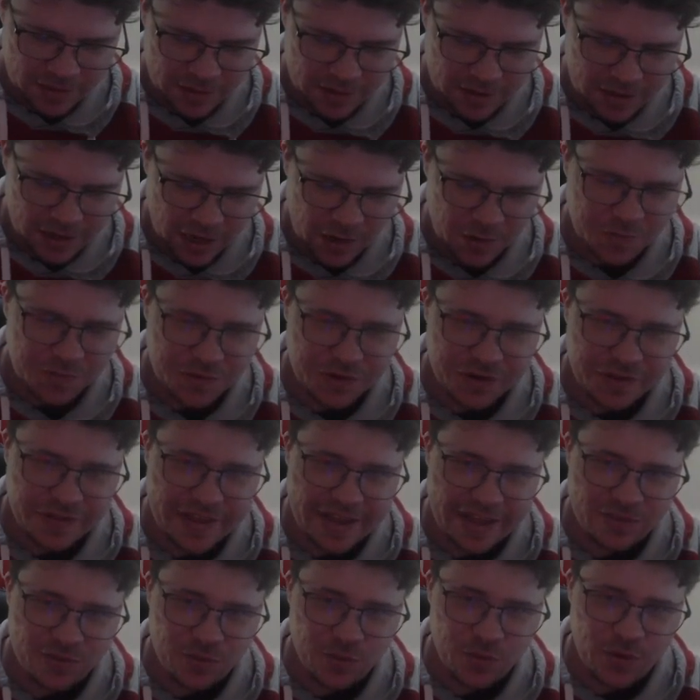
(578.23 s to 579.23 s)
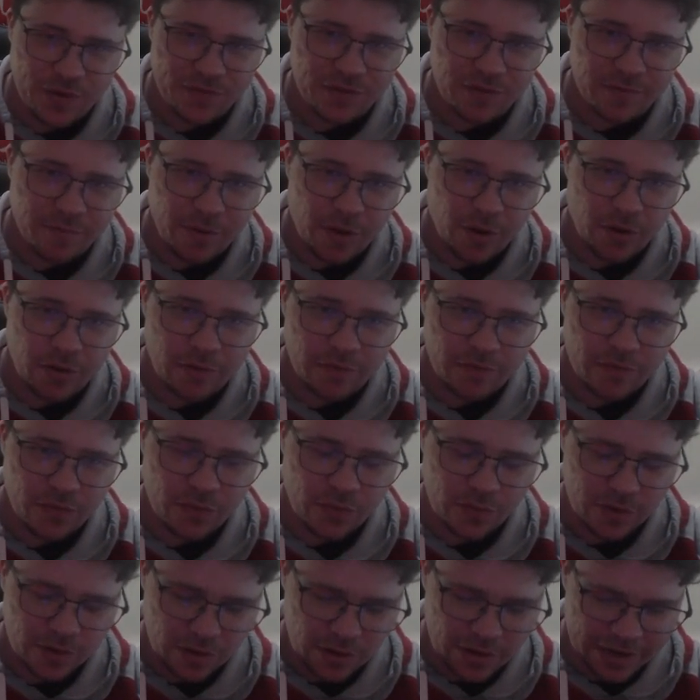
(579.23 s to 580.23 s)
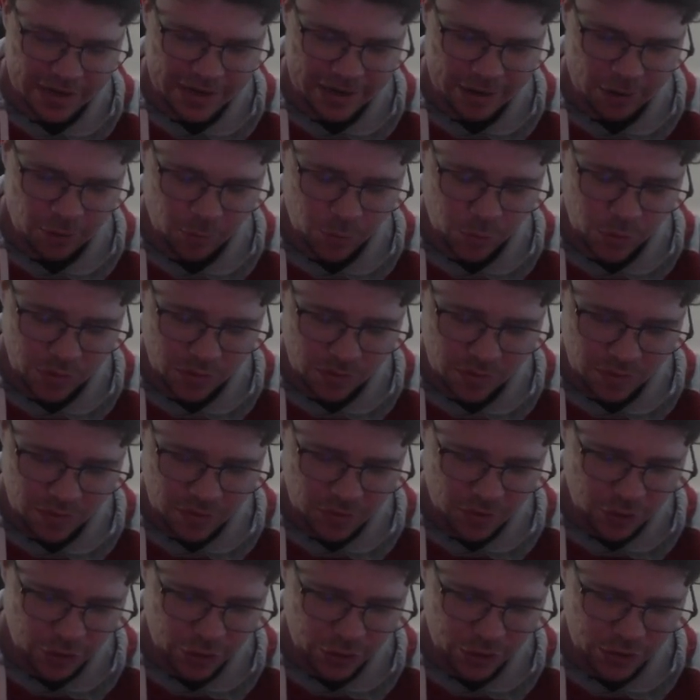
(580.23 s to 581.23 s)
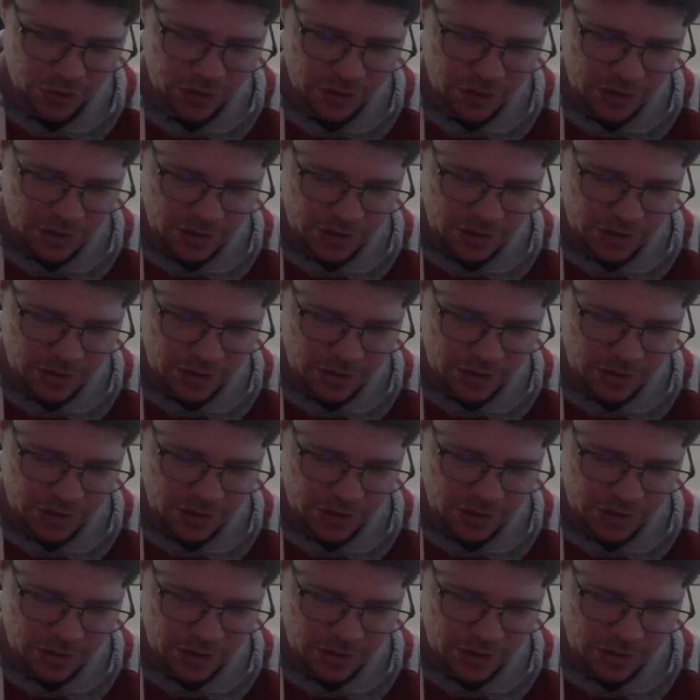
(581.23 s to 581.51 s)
Carlton and that, do have some potent forward line options, so